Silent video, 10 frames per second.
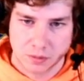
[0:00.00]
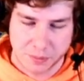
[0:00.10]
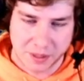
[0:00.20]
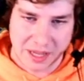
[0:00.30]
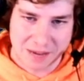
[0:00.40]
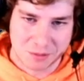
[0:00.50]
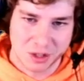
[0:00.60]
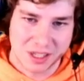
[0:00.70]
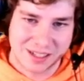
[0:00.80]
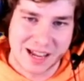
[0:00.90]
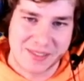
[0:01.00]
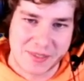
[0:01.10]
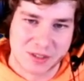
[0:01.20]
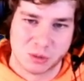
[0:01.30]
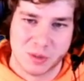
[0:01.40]
But yeah, I'm really glad
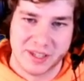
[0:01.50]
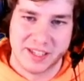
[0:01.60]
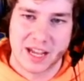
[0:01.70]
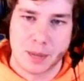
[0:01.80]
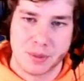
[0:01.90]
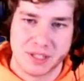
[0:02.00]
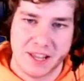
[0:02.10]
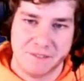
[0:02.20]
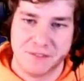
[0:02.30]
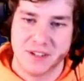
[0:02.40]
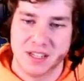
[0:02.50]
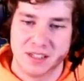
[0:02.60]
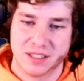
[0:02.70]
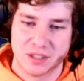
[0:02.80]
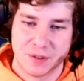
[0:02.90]
that this wing cap is infinite,
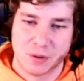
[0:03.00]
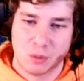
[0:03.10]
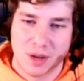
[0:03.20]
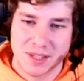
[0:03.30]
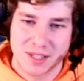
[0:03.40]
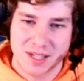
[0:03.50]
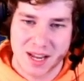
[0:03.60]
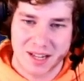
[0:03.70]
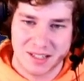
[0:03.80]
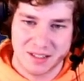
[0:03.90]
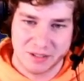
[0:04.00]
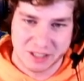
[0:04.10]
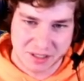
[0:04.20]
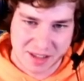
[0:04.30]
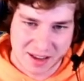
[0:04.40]
because if it wasn't and we
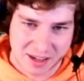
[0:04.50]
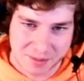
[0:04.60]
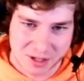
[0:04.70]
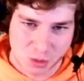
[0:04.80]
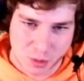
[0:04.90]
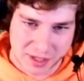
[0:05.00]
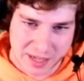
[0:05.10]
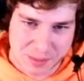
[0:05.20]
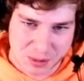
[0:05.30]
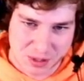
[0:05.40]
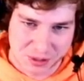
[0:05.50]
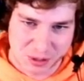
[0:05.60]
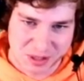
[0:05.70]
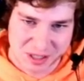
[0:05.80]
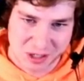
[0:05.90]
just had like a bunch of wing caps around the
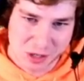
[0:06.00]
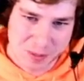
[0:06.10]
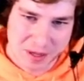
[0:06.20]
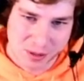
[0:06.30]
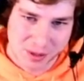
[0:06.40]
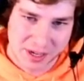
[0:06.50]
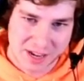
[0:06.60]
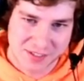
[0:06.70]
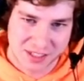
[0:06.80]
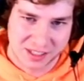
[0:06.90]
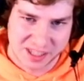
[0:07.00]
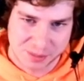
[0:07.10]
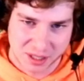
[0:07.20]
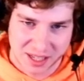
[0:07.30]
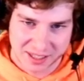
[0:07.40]
course, it would just be annoying having to keep
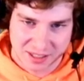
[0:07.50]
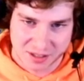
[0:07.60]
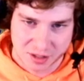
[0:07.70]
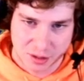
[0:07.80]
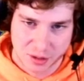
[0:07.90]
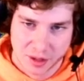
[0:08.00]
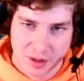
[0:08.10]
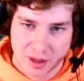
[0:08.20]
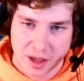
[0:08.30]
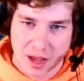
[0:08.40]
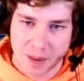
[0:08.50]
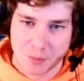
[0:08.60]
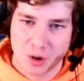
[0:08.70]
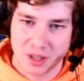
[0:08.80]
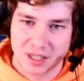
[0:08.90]
collecting. So
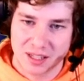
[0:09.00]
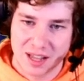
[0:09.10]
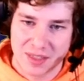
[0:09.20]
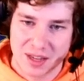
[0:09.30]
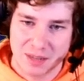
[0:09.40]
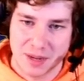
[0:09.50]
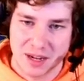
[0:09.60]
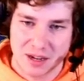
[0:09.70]
I'm really glad that he made it